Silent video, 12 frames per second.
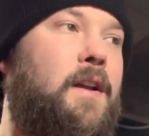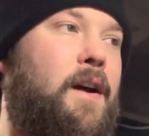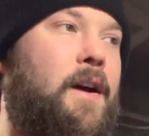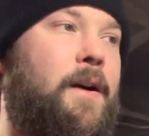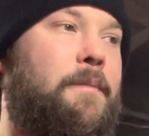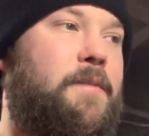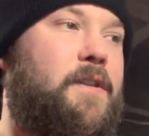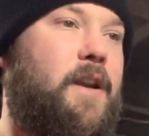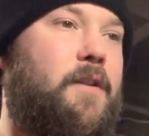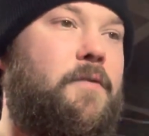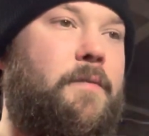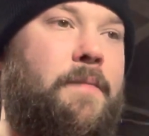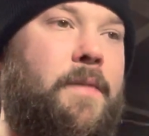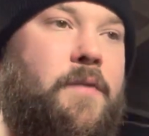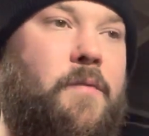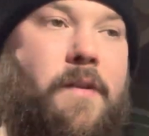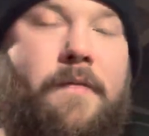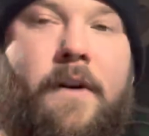um, it's kind of cool. It's
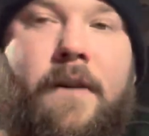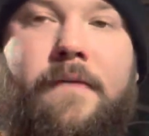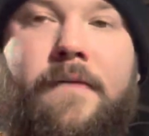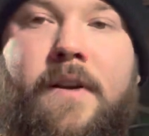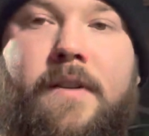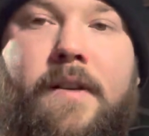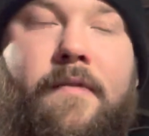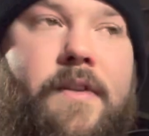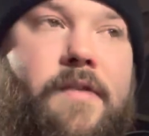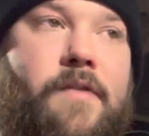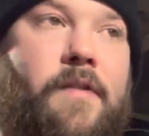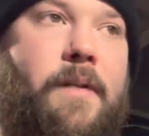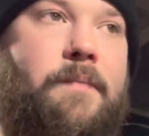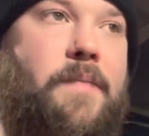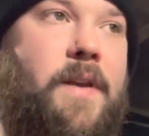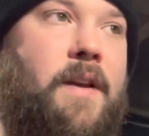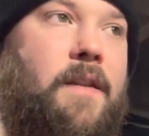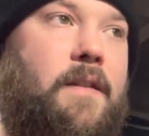worth a follow if you guys have Instagram
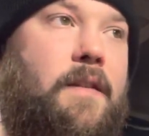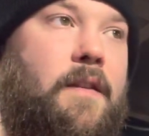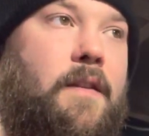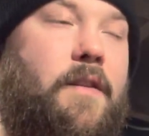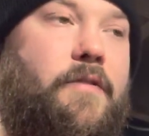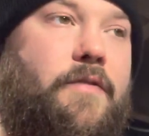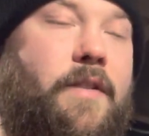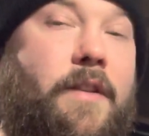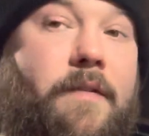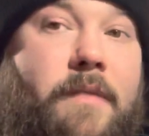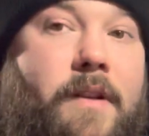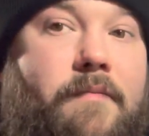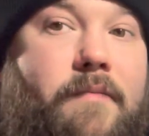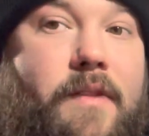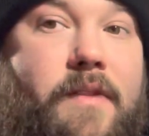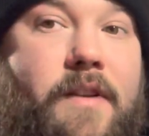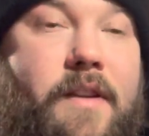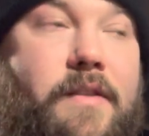and uh, are interested in
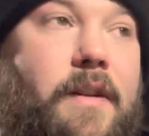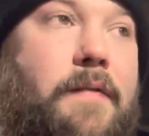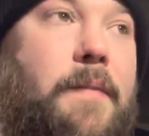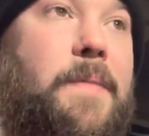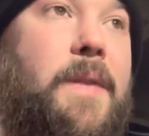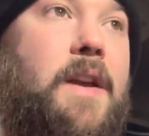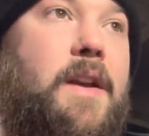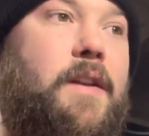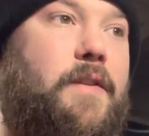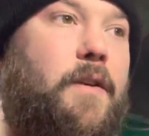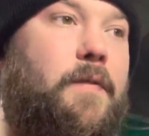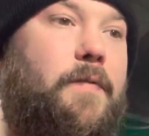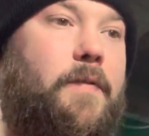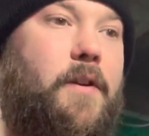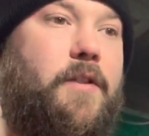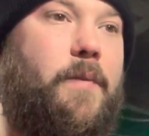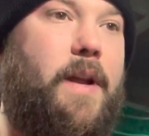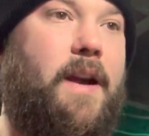this kind of stuff. So
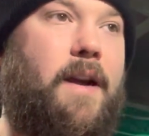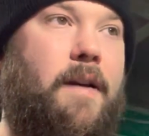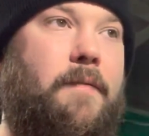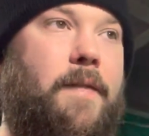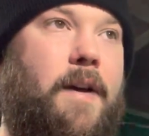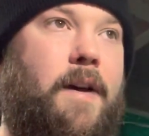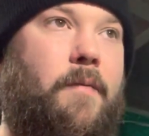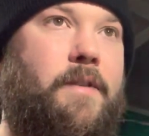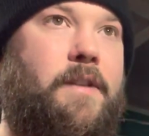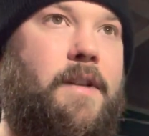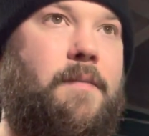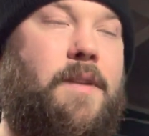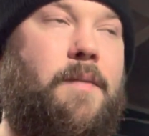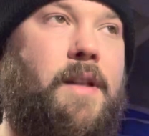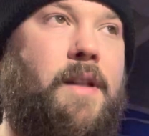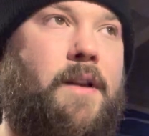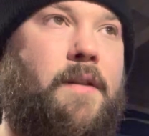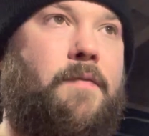first we have uh, what seems to
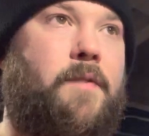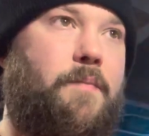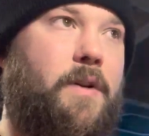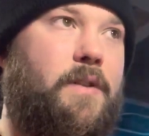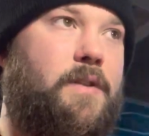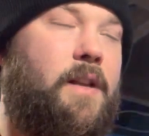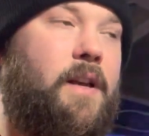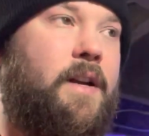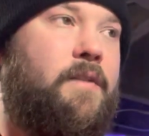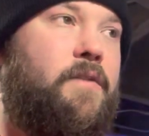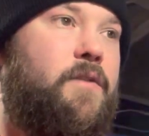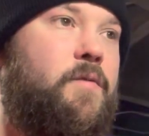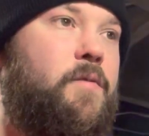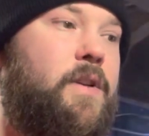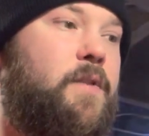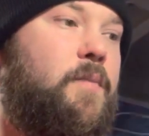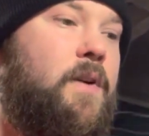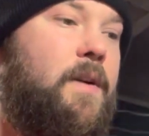be like a football slash
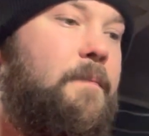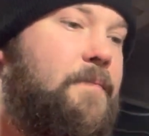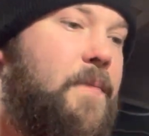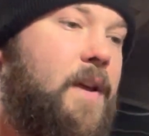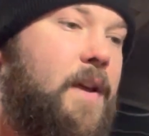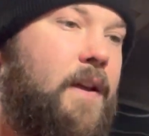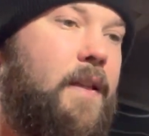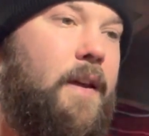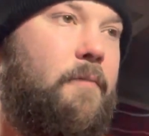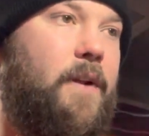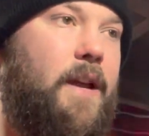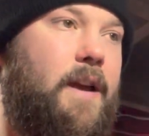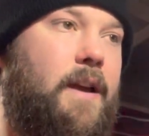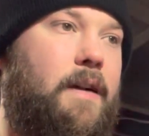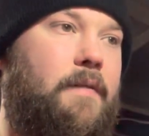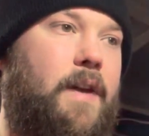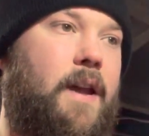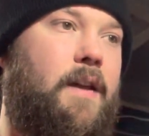Swiss bar. Then we
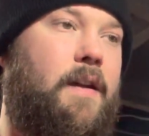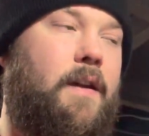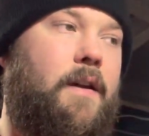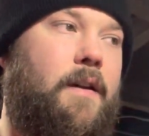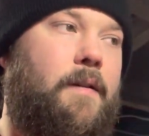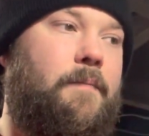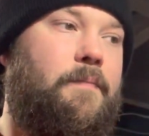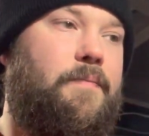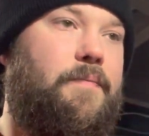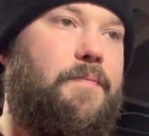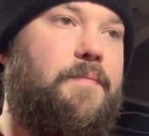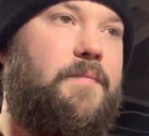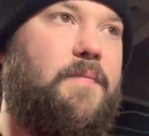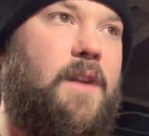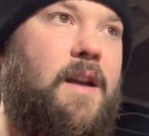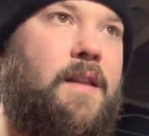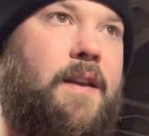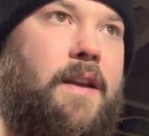have a um,
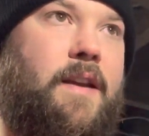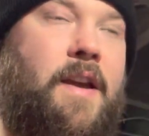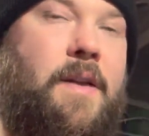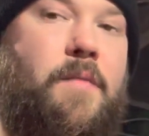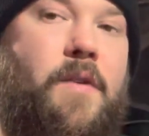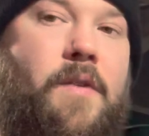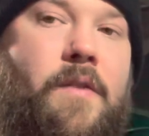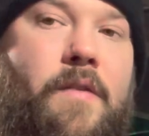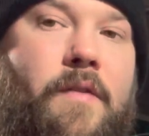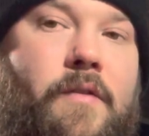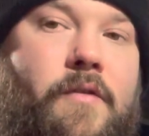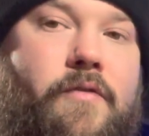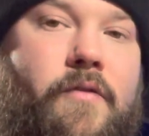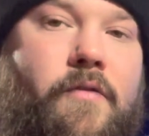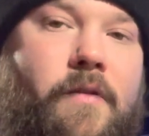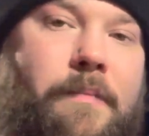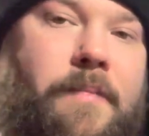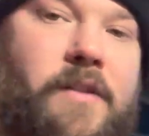like a cambered neutral
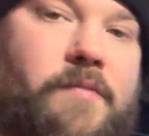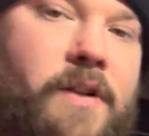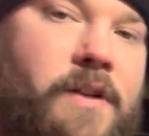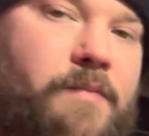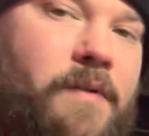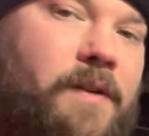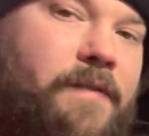grip bench press bar,